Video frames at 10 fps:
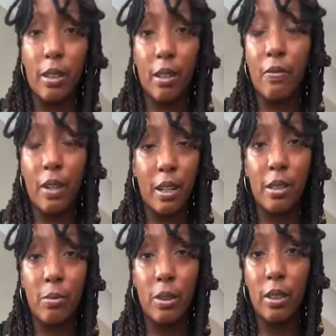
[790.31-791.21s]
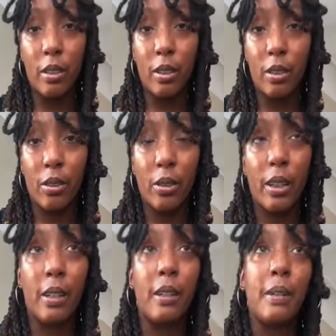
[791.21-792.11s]
And I find it to be healing,
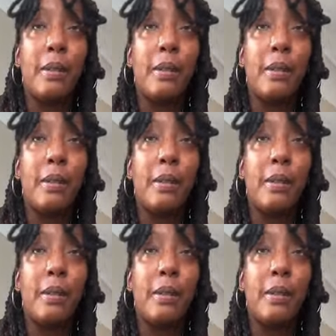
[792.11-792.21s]
okay?